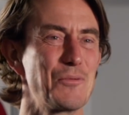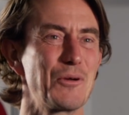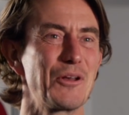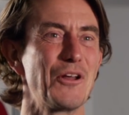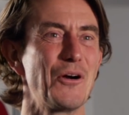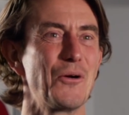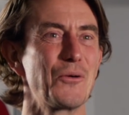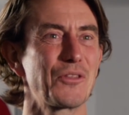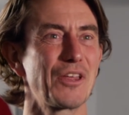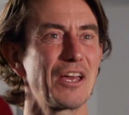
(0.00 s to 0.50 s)
we
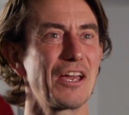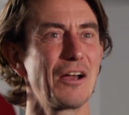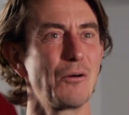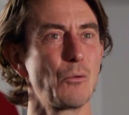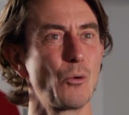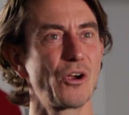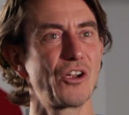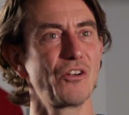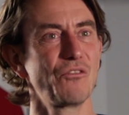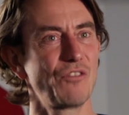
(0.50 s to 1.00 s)
know they
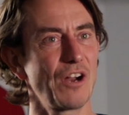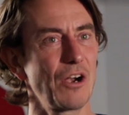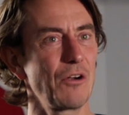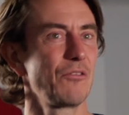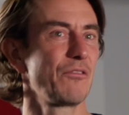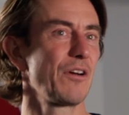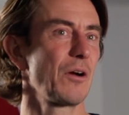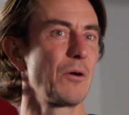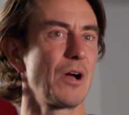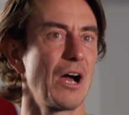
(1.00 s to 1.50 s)
are working
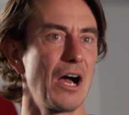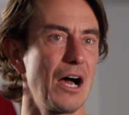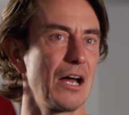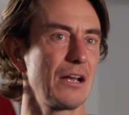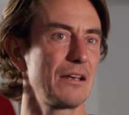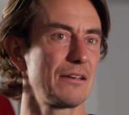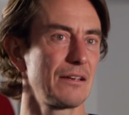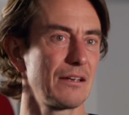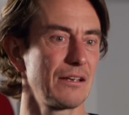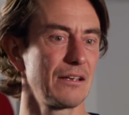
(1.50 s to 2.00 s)
very, very
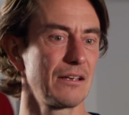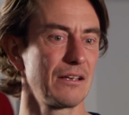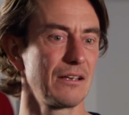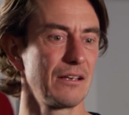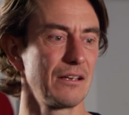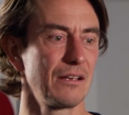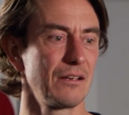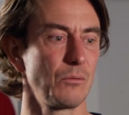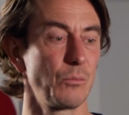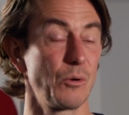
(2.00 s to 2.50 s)
hard
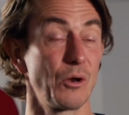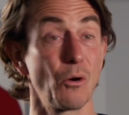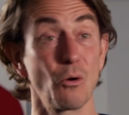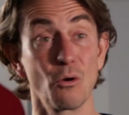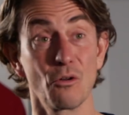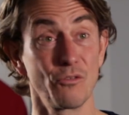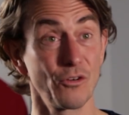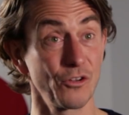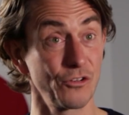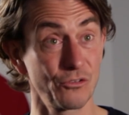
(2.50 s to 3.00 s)
with
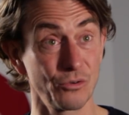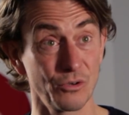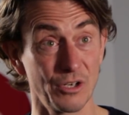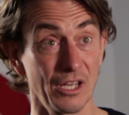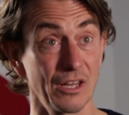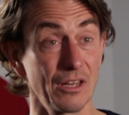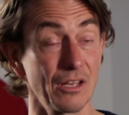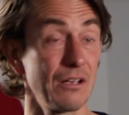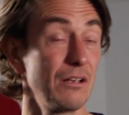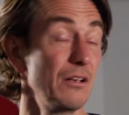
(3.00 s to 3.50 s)
all of us
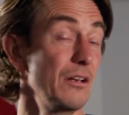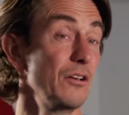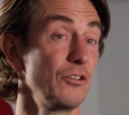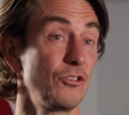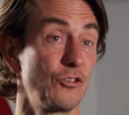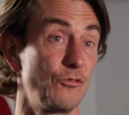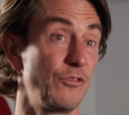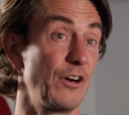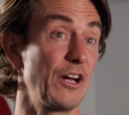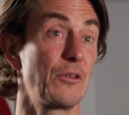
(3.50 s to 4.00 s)
together
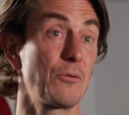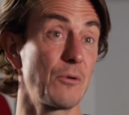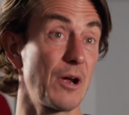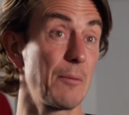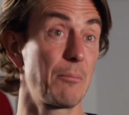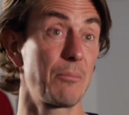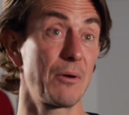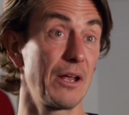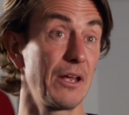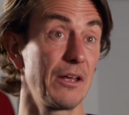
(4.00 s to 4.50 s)
to find the
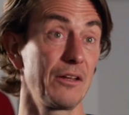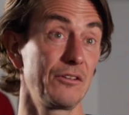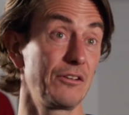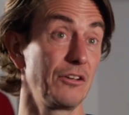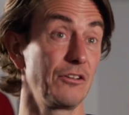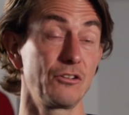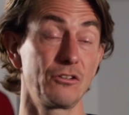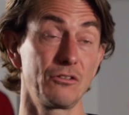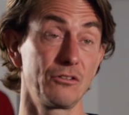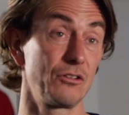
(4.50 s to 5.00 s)
right players.
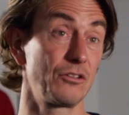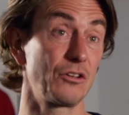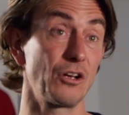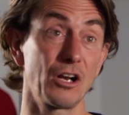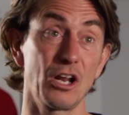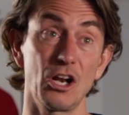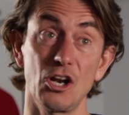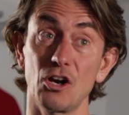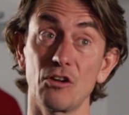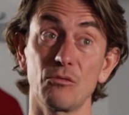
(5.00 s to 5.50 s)
They've
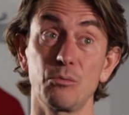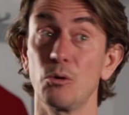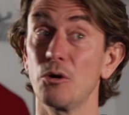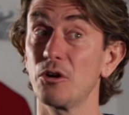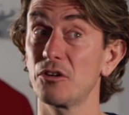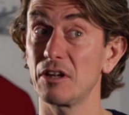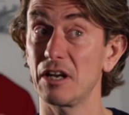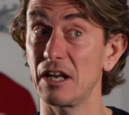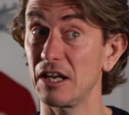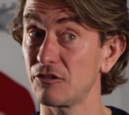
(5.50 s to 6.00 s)
done a lot of
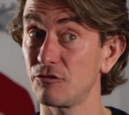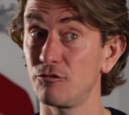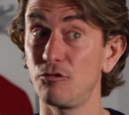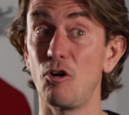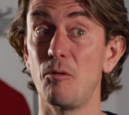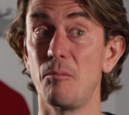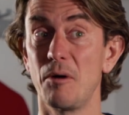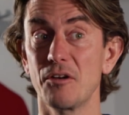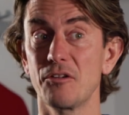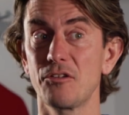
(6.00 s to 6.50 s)
work the last
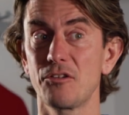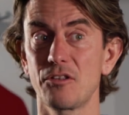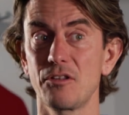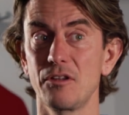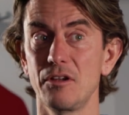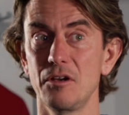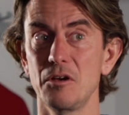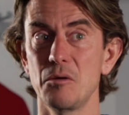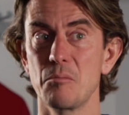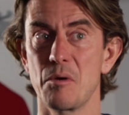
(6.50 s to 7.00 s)
4 months
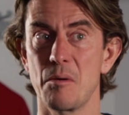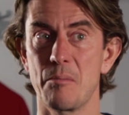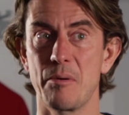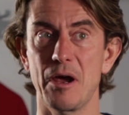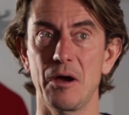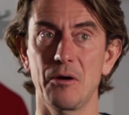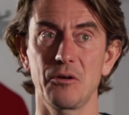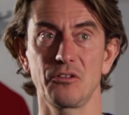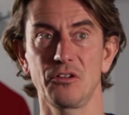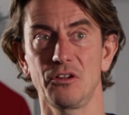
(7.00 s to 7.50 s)

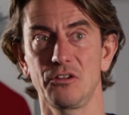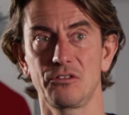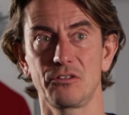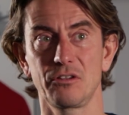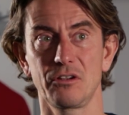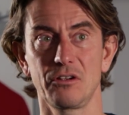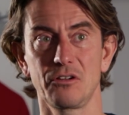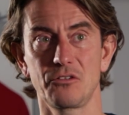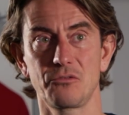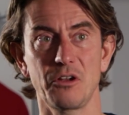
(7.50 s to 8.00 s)
preparing
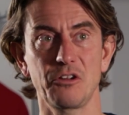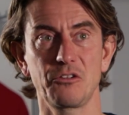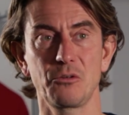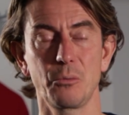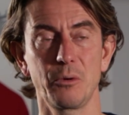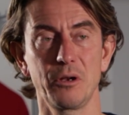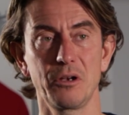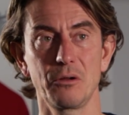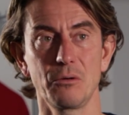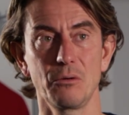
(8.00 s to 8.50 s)
this
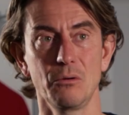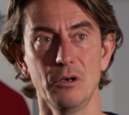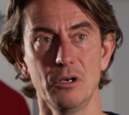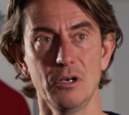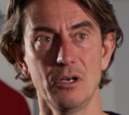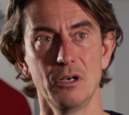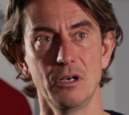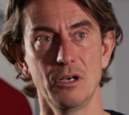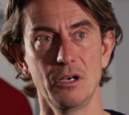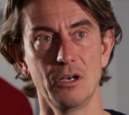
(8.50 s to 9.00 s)
transfer window
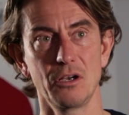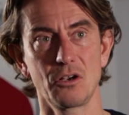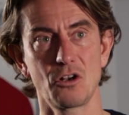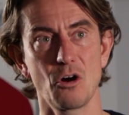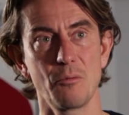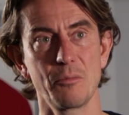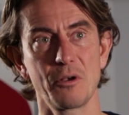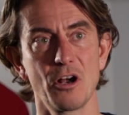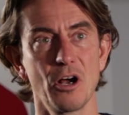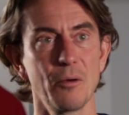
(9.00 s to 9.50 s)

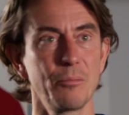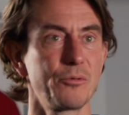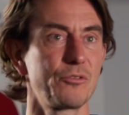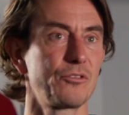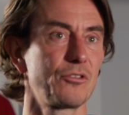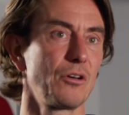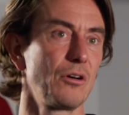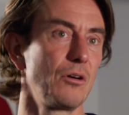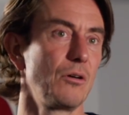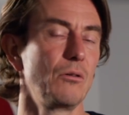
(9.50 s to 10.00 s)
coming up.
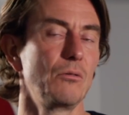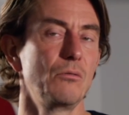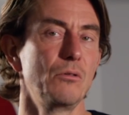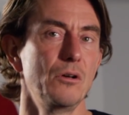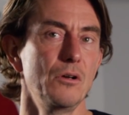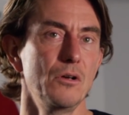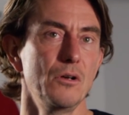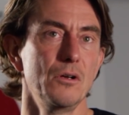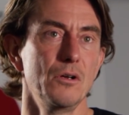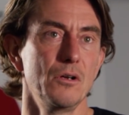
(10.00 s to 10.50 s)

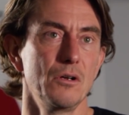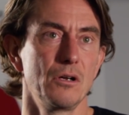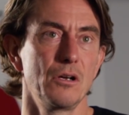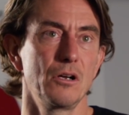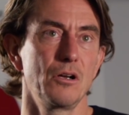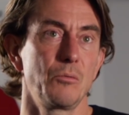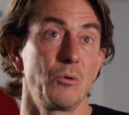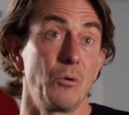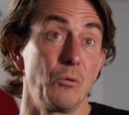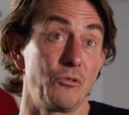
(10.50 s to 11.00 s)
So
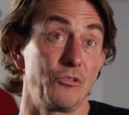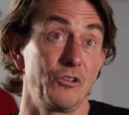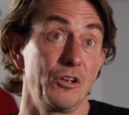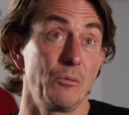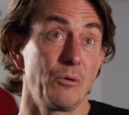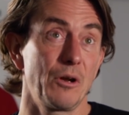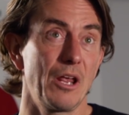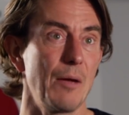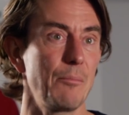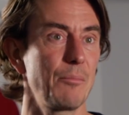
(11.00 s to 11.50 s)
we will
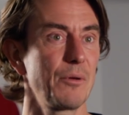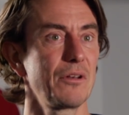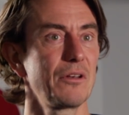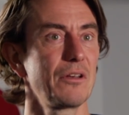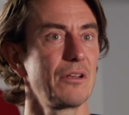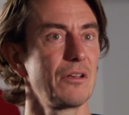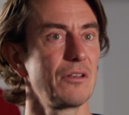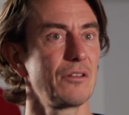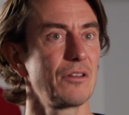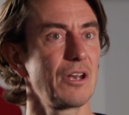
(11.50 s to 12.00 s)
see what
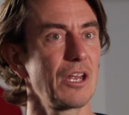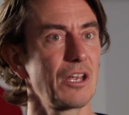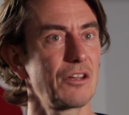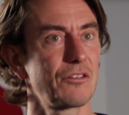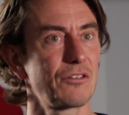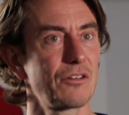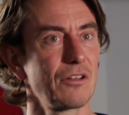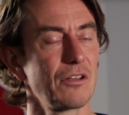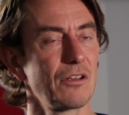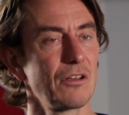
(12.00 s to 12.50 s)
happened the
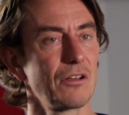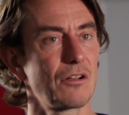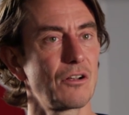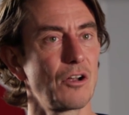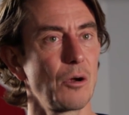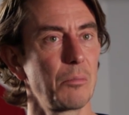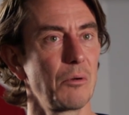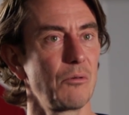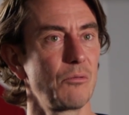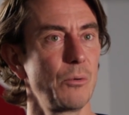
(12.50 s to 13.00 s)
next
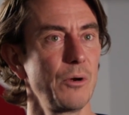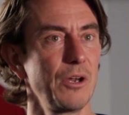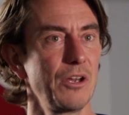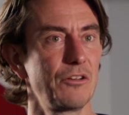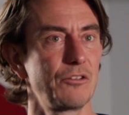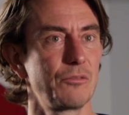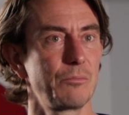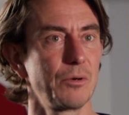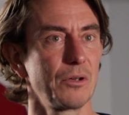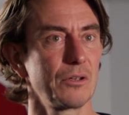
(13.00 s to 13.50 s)
couple of
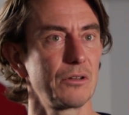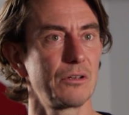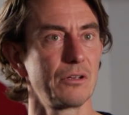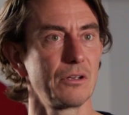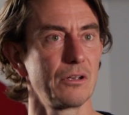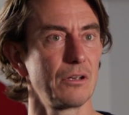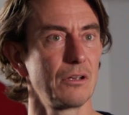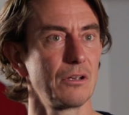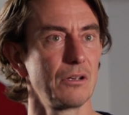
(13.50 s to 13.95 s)
weeks. But